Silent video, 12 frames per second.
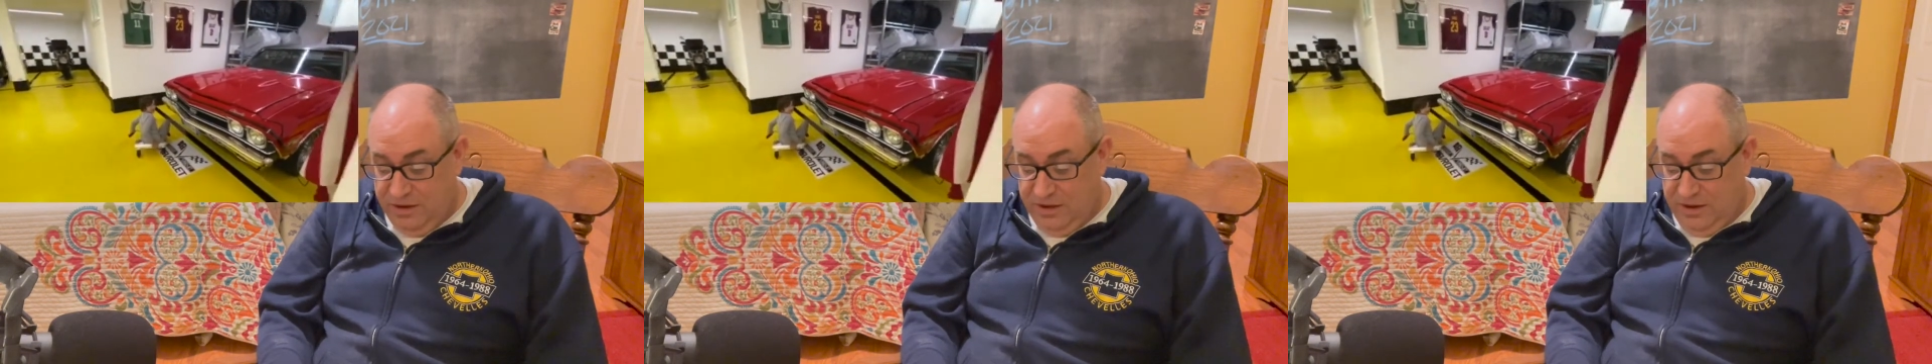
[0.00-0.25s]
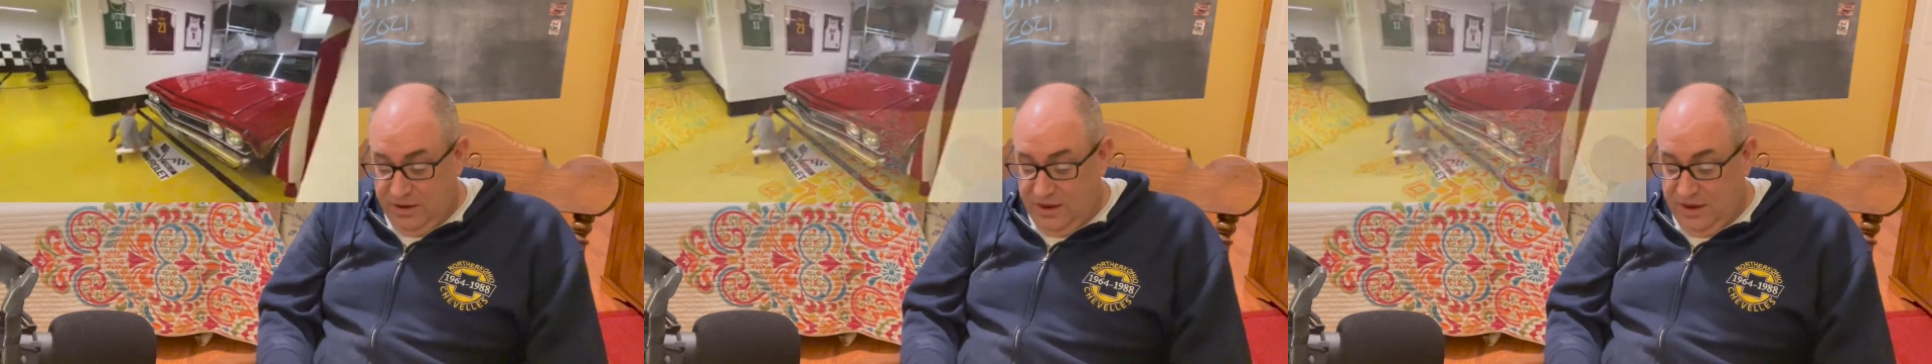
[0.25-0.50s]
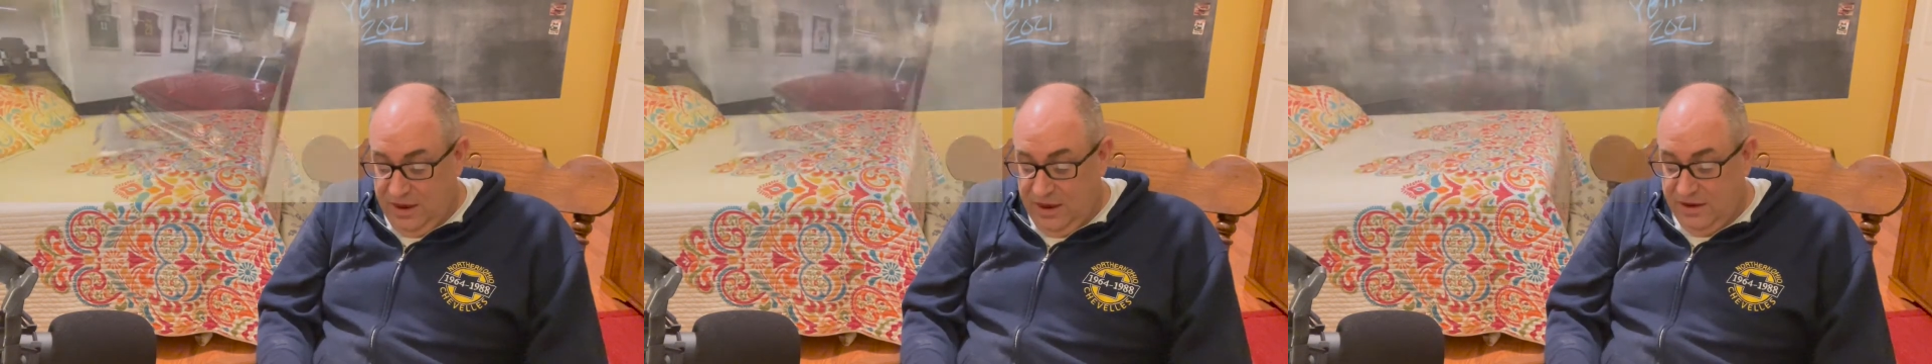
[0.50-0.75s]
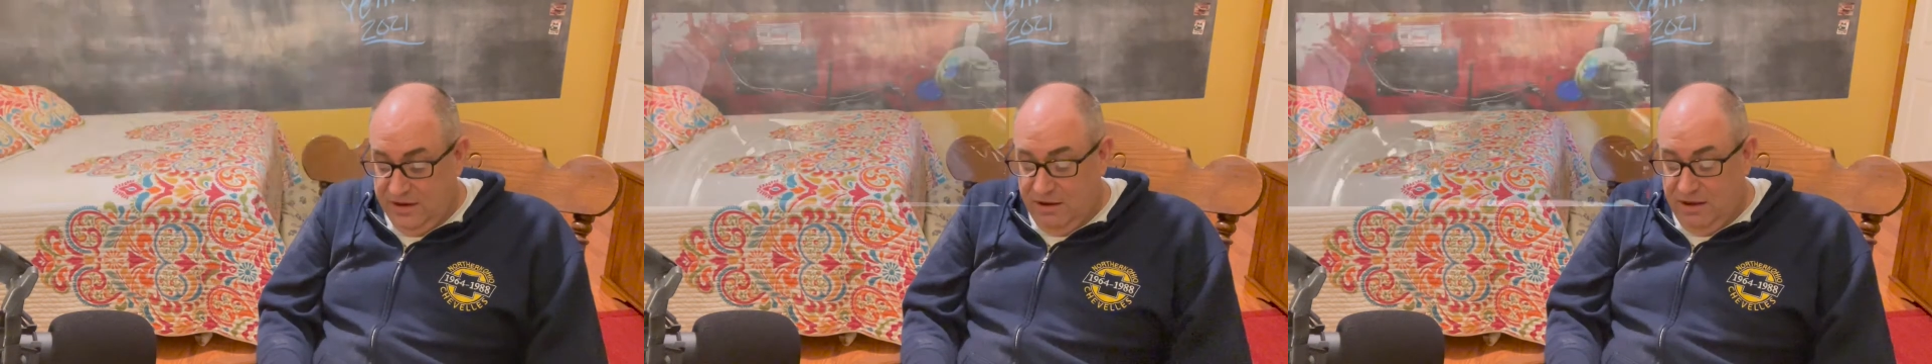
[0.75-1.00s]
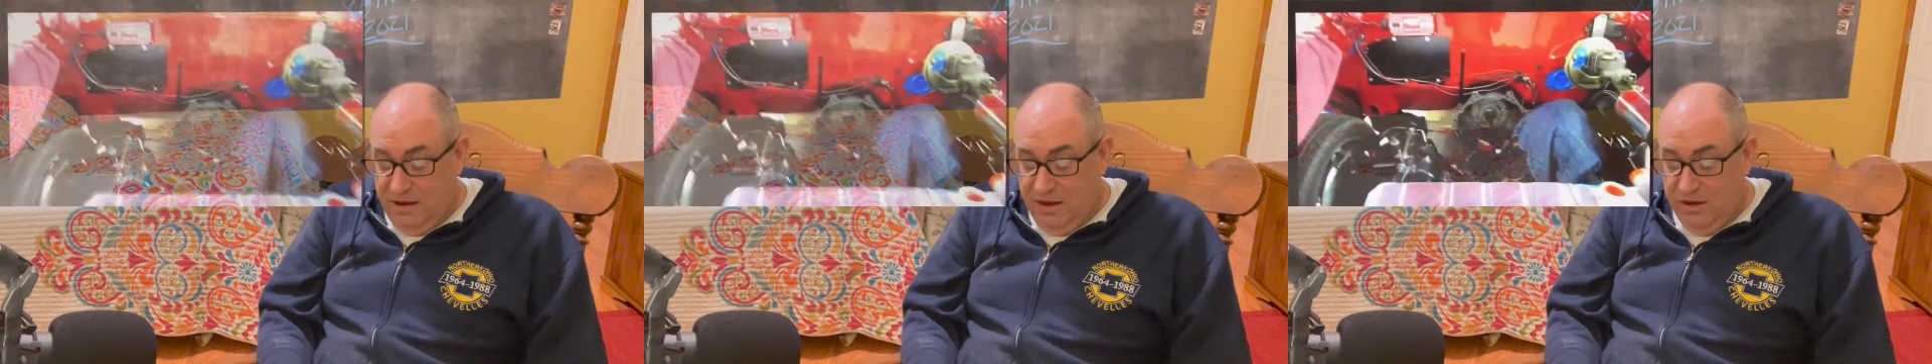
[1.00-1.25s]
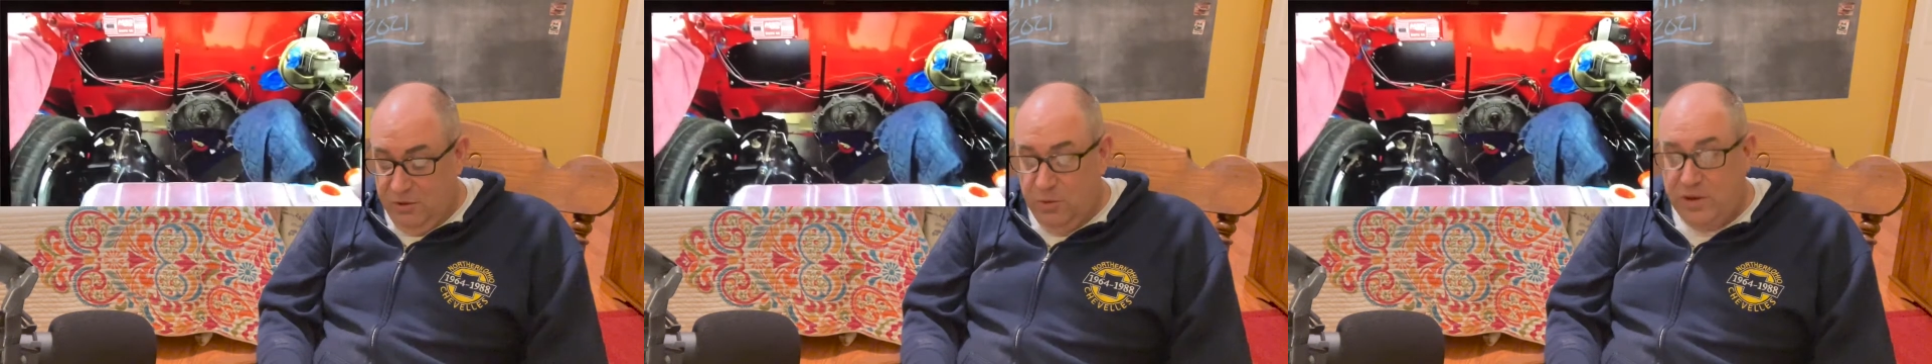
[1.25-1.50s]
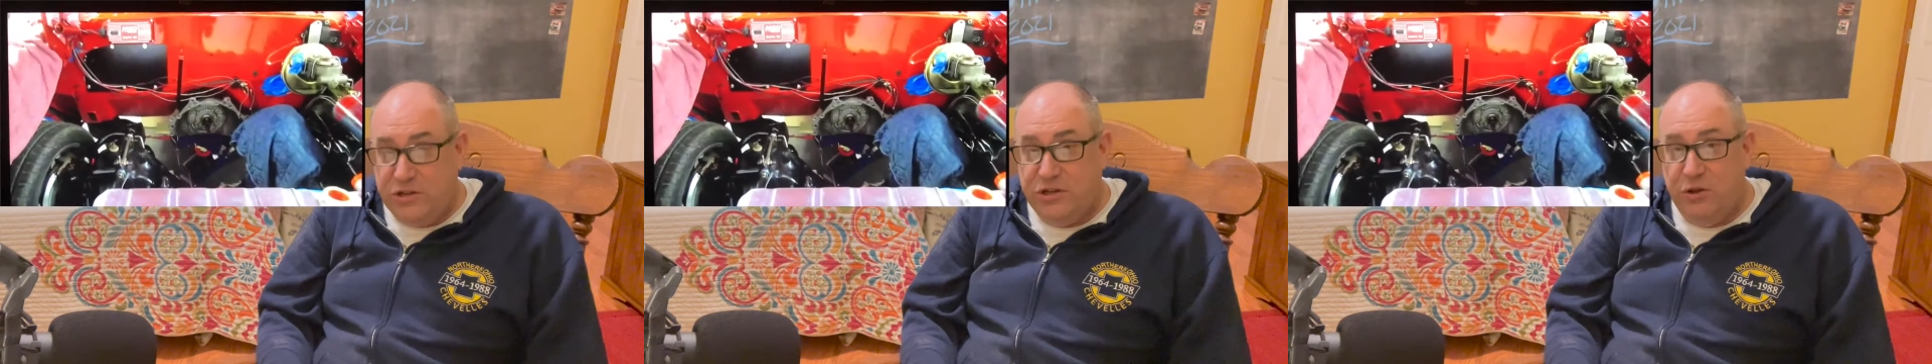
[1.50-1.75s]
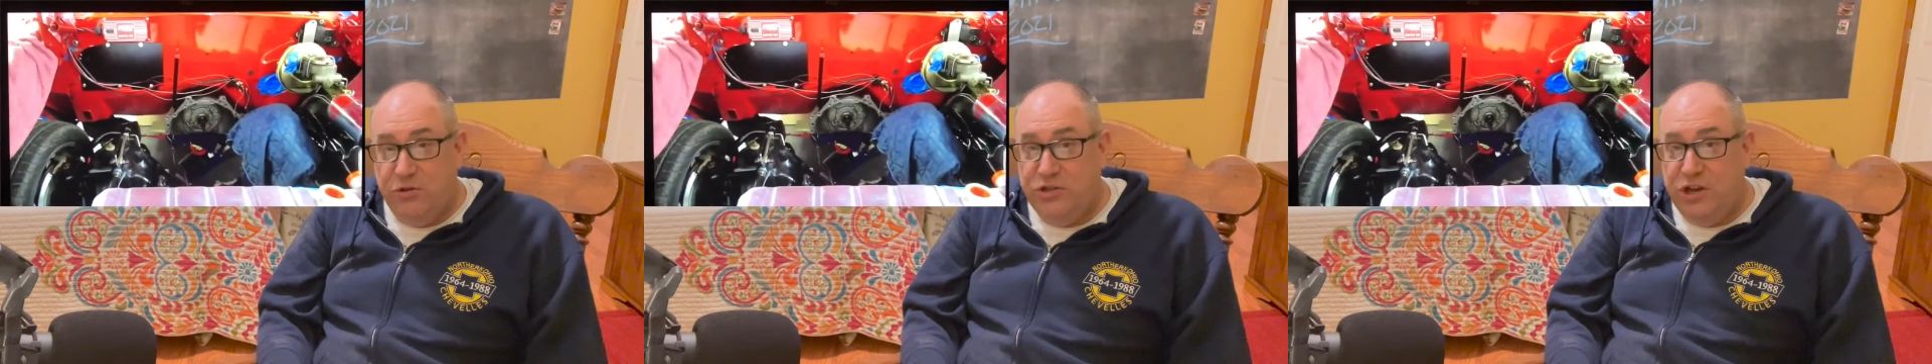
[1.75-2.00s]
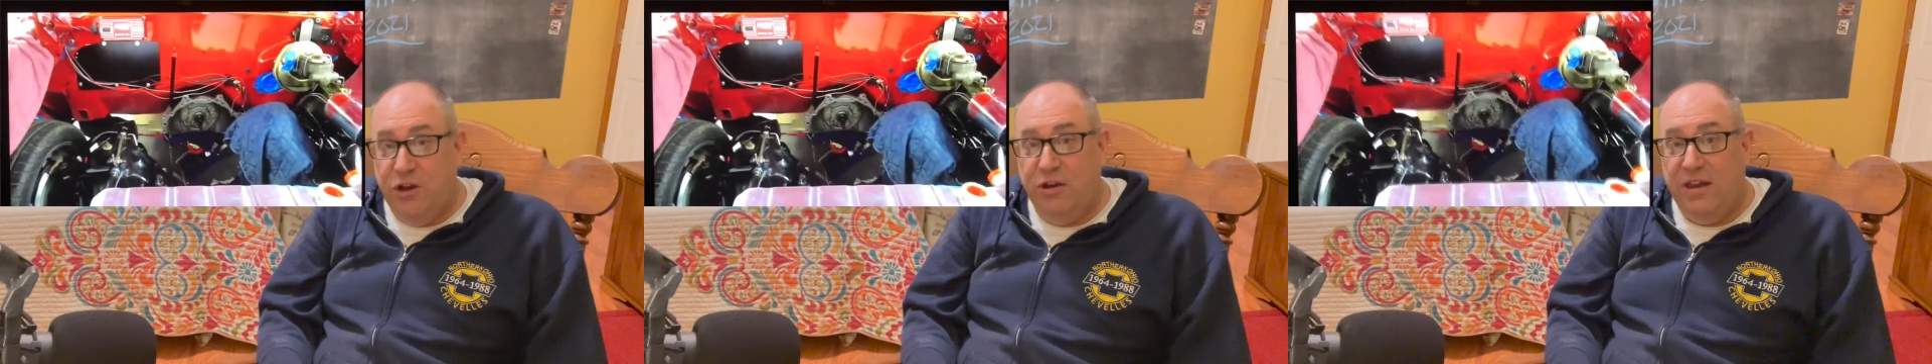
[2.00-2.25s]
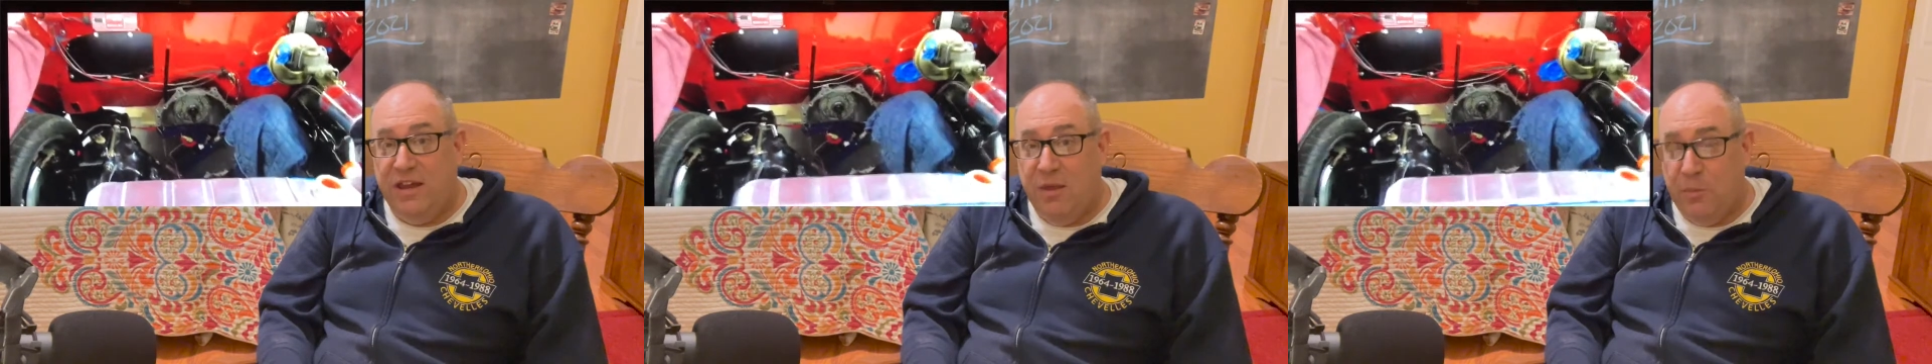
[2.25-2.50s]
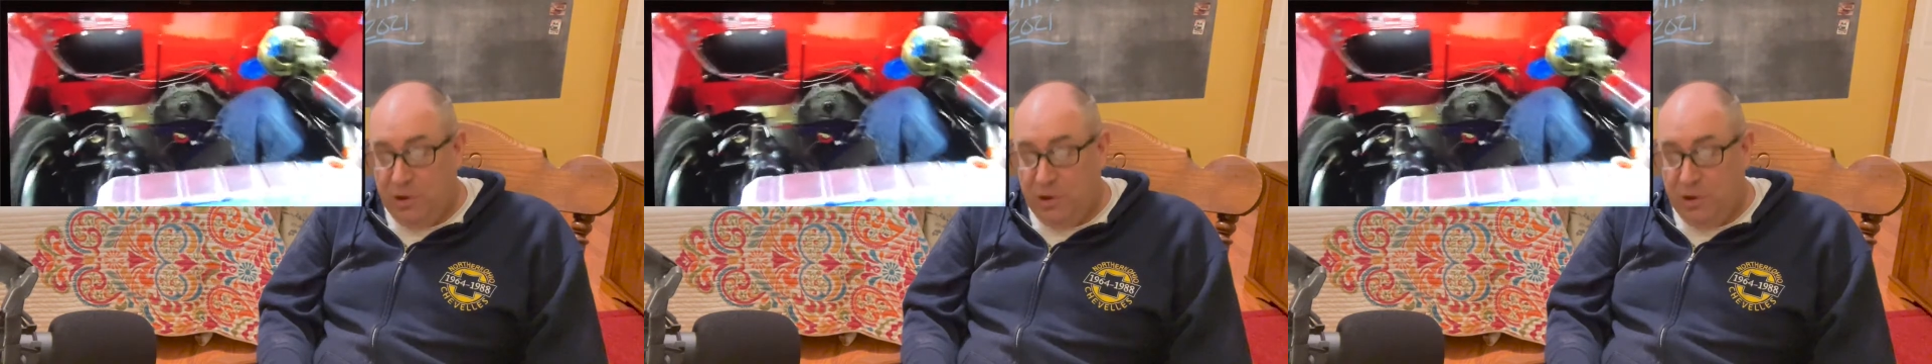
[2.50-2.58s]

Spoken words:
And we showed Jerry coming